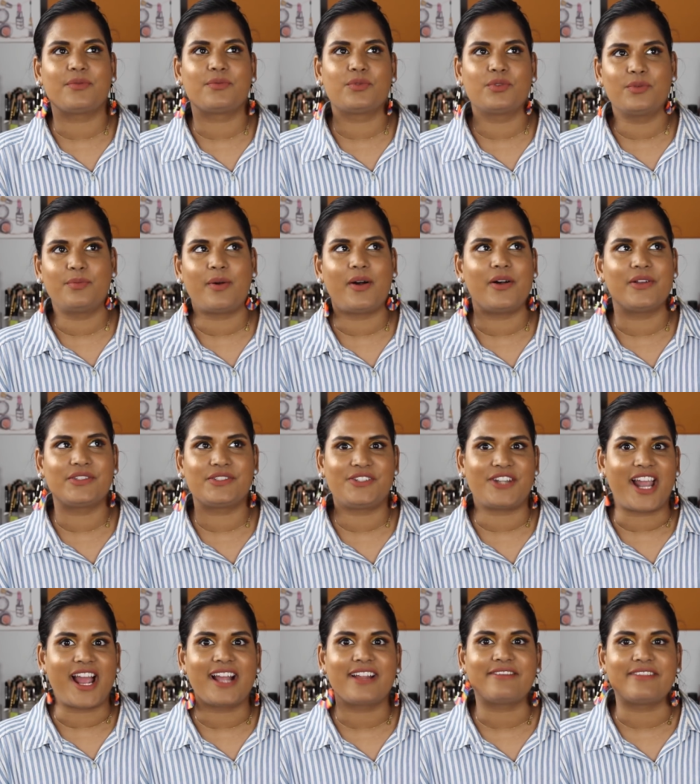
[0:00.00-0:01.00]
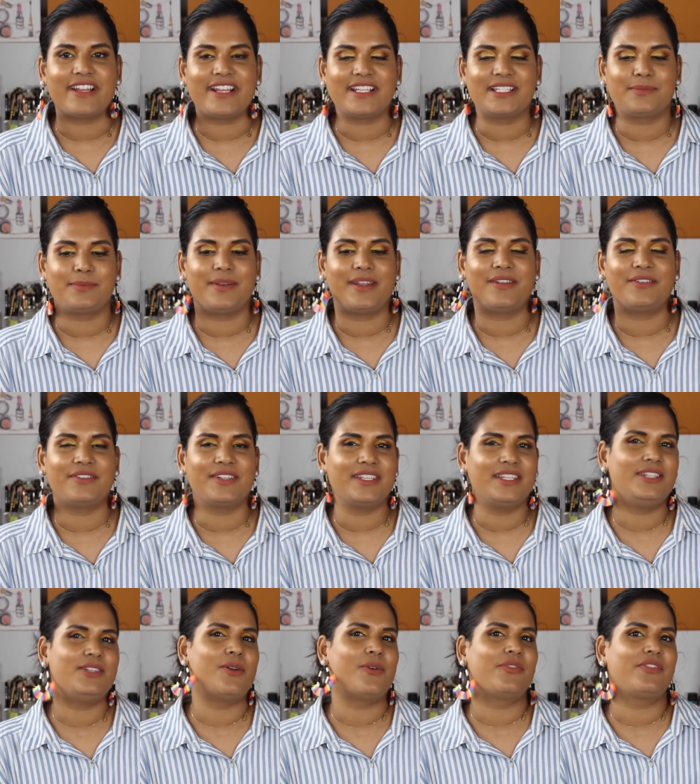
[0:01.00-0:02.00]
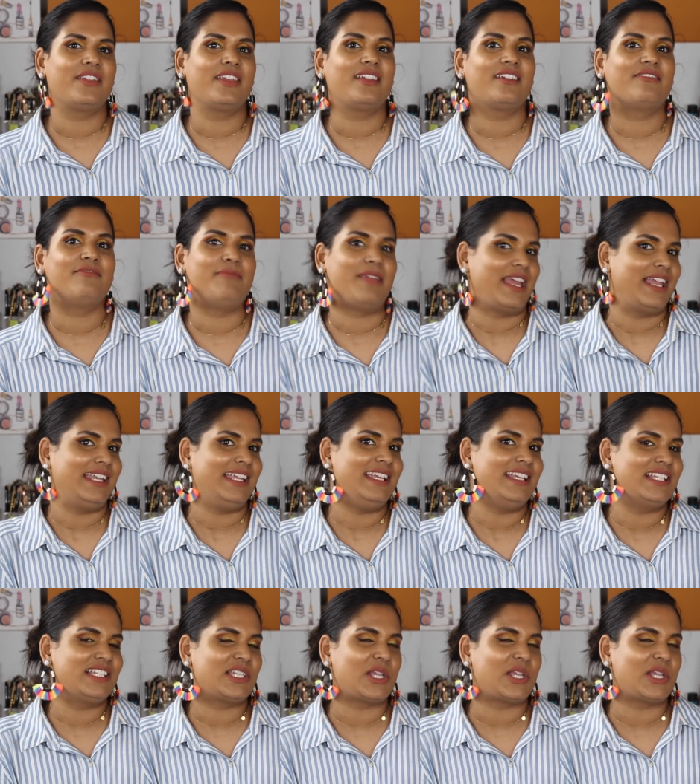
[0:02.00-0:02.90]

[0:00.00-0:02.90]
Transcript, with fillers: RuPaul's Drag Race, but I really don't think of Manny.